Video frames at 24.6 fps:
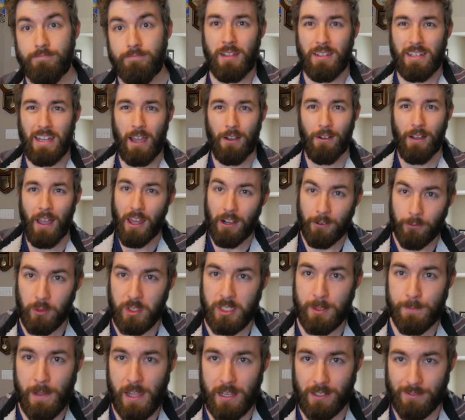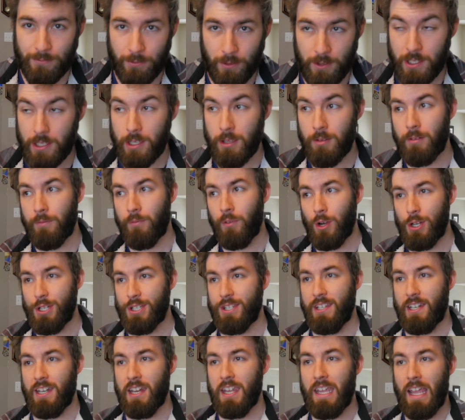Now, out of respect for the
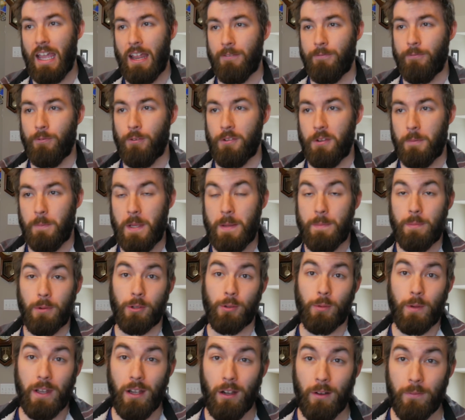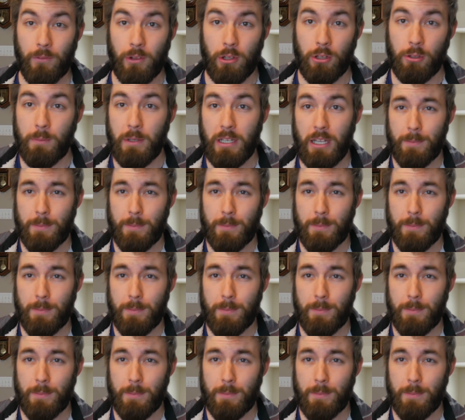university and for the people who interviewed me,